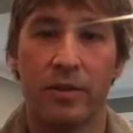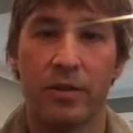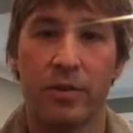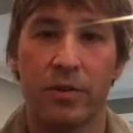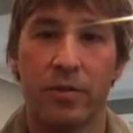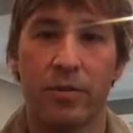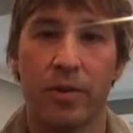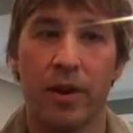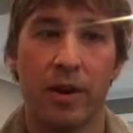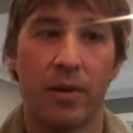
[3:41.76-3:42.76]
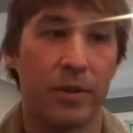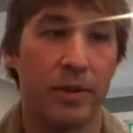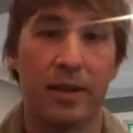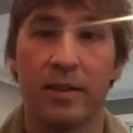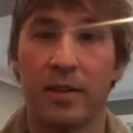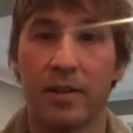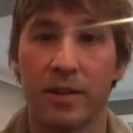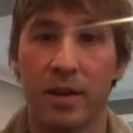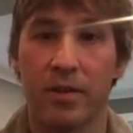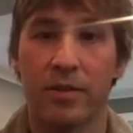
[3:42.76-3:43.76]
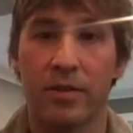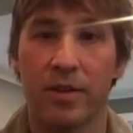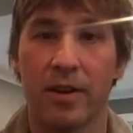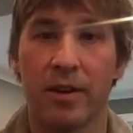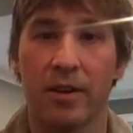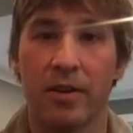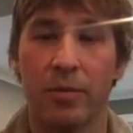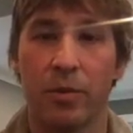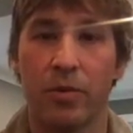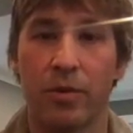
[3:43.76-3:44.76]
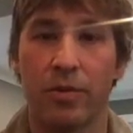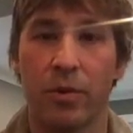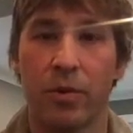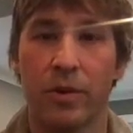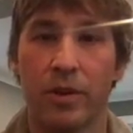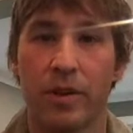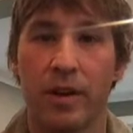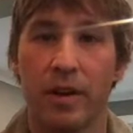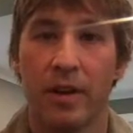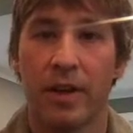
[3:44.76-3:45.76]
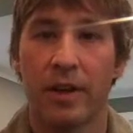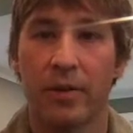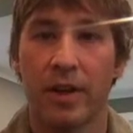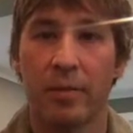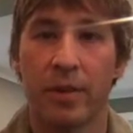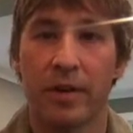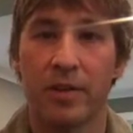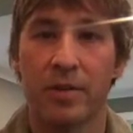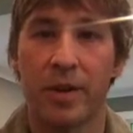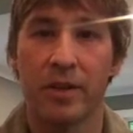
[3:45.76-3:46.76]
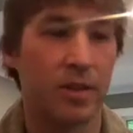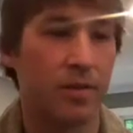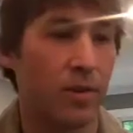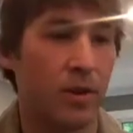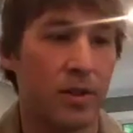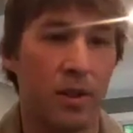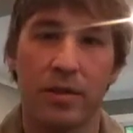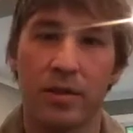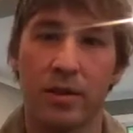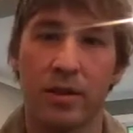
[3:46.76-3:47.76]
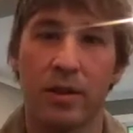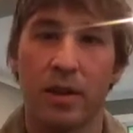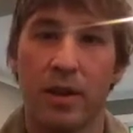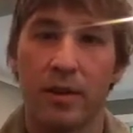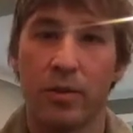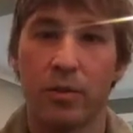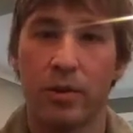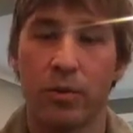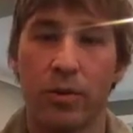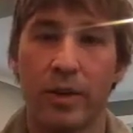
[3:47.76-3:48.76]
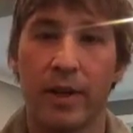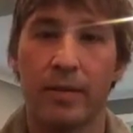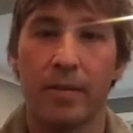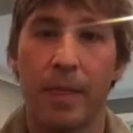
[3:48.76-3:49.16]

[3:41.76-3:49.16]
sort of protecting ourselves moving forward and creating better spaces for ourselves to work in.